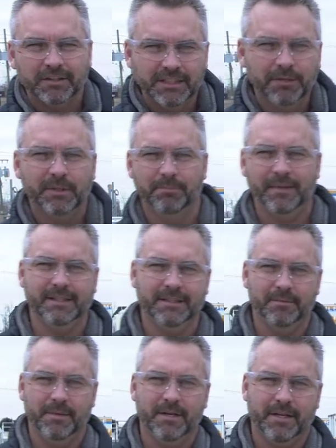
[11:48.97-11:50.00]
a little bit about
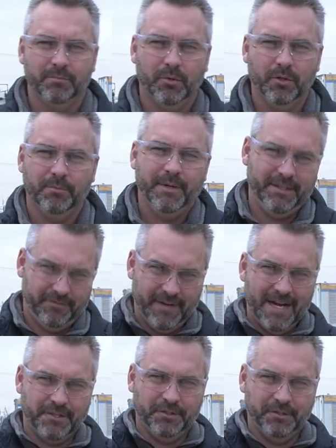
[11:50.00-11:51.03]
the American Boiler
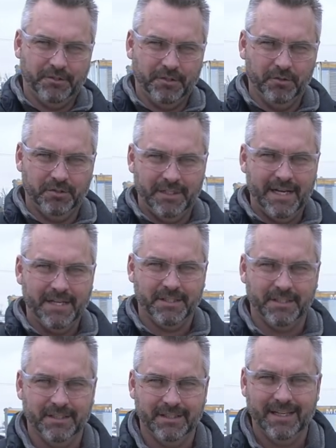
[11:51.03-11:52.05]
Manufacturers
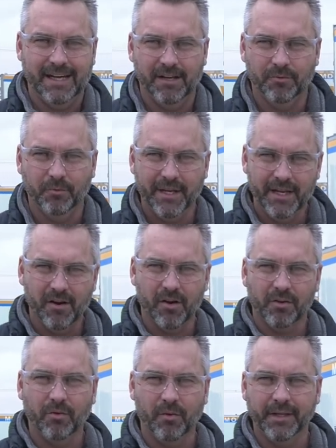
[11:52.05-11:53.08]
Association. Now, we
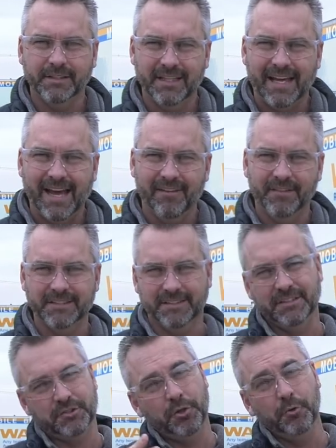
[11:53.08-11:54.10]
are going to have this
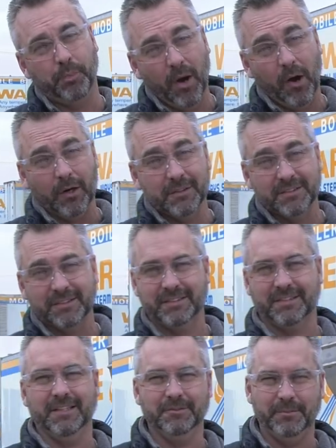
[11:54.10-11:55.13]
in two
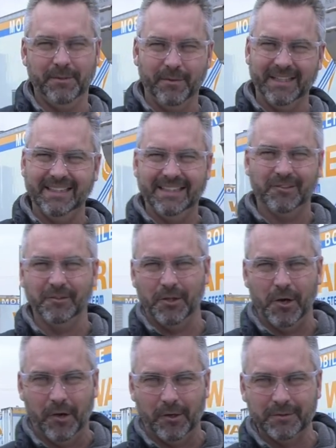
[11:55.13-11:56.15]
parts because we went a little
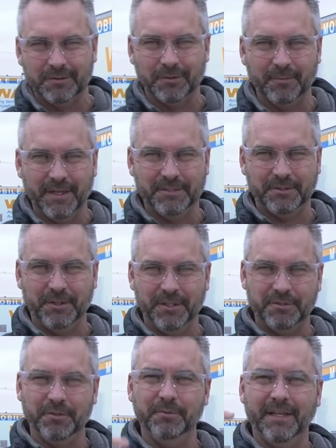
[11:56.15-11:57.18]
long, so make sure
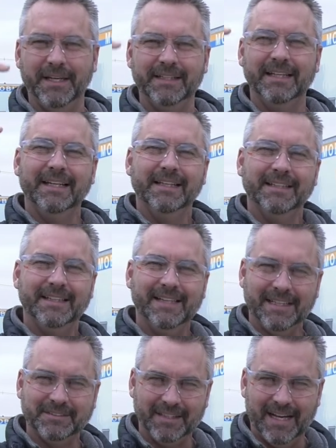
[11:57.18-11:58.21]
you tune in the
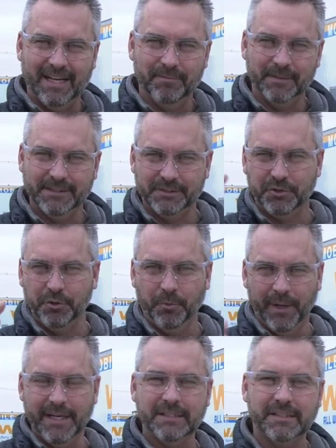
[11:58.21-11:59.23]
next time in 2
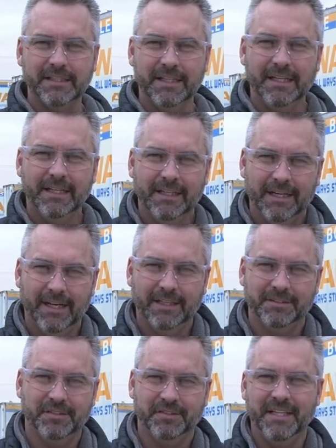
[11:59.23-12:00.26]
weeks
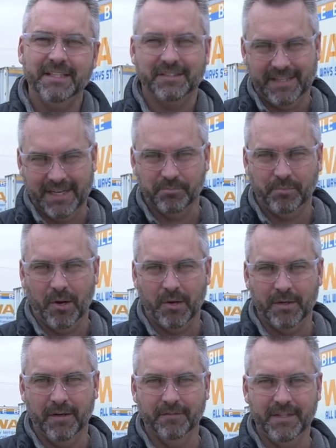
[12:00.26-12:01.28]
to see the second
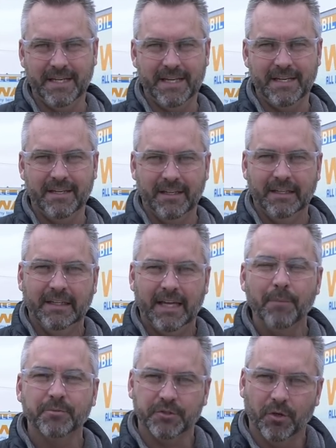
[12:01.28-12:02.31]
part of the
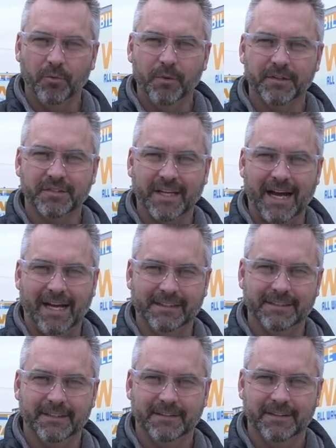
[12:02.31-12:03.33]
episode with
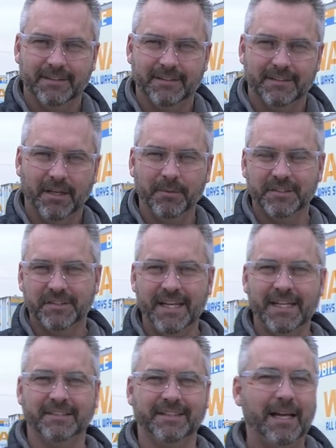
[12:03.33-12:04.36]
Scott. Come and see us